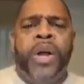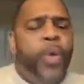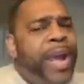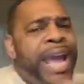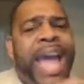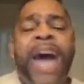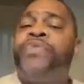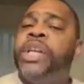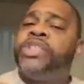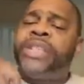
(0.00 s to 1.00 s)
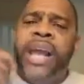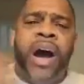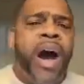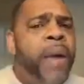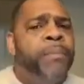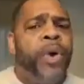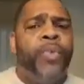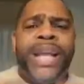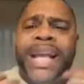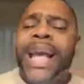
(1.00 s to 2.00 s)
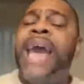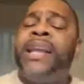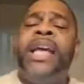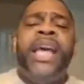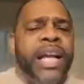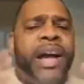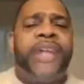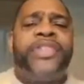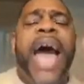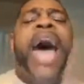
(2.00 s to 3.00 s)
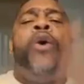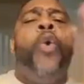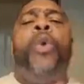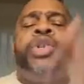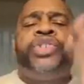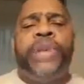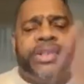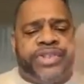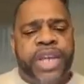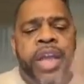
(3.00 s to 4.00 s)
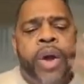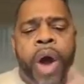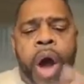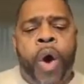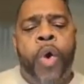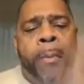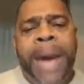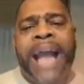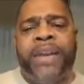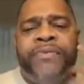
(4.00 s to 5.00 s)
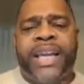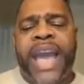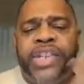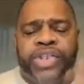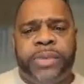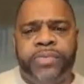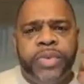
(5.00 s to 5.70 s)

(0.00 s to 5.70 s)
We have to stay humble. We gotta, God said, I don't want you to see your own magnification.